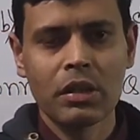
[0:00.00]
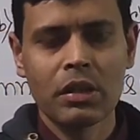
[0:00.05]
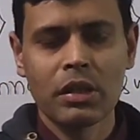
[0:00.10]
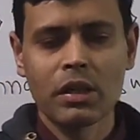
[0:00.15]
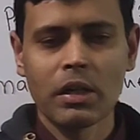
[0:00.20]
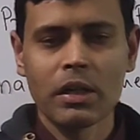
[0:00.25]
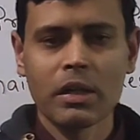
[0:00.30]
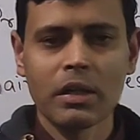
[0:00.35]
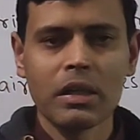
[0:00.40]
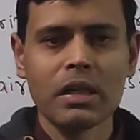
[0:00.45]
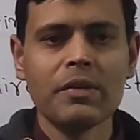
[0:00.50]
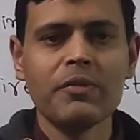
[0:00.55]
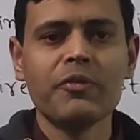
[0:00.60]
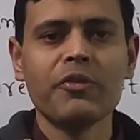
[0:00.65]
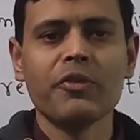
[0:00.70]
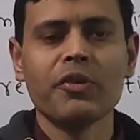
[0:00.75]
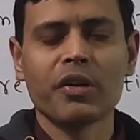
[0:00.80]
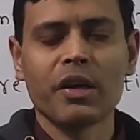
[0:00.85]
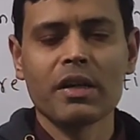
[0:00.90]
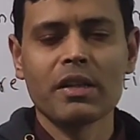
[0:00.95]
Can you keep
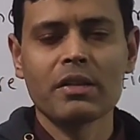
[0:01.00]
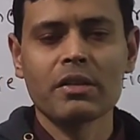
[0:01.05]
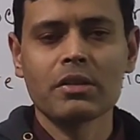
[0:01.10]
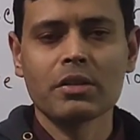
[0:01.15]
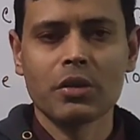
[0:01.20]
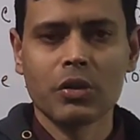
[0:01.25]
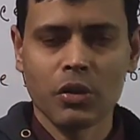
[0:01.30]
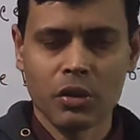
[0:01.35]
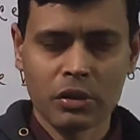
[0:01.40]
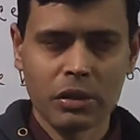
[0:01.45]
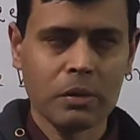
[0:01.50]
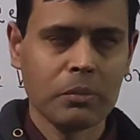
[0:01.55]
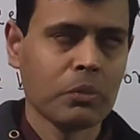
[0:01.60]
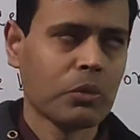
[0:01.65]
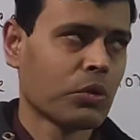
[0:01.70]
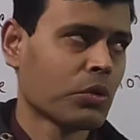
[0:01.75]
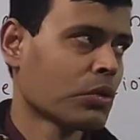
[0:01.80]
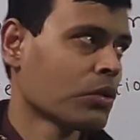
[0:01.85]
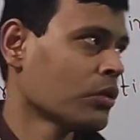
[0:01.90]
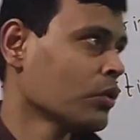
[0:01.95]
your eyes on the
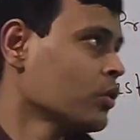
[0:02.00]
board?